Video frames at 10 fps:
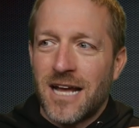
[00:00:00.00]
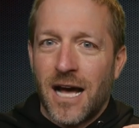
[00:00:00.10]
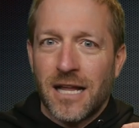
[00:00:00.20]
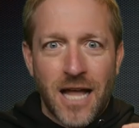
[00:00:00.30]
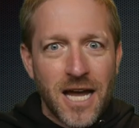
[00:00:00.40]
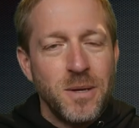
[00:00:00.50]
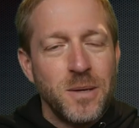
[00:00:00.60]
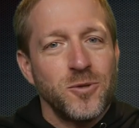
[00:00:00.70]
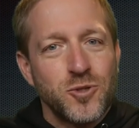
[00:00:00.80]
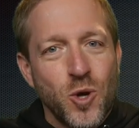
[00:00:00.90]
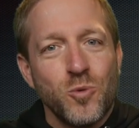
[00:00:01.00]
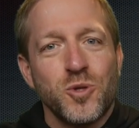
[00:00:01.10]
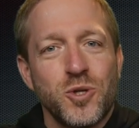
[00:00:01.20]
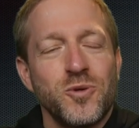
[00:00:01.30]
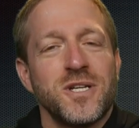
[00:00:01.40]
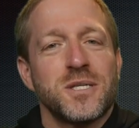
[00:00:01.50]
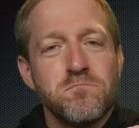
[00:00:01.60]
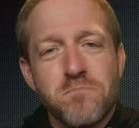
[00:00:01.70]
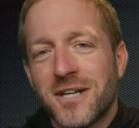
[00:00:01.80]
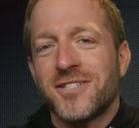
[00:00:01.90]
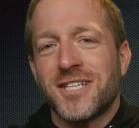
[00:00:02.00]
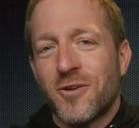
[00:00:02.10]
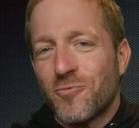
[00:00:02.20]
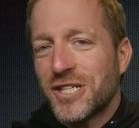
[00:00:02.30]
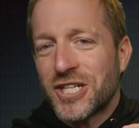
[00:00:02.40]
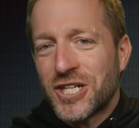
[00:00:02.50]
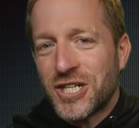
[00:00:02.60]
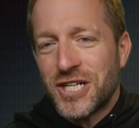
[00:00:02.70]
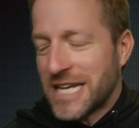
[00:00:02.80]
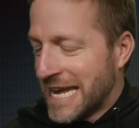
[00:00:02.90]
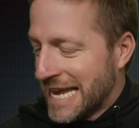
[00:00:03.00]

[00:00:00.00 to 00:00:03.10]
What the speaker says: a lot of people don't do it as much as they really could.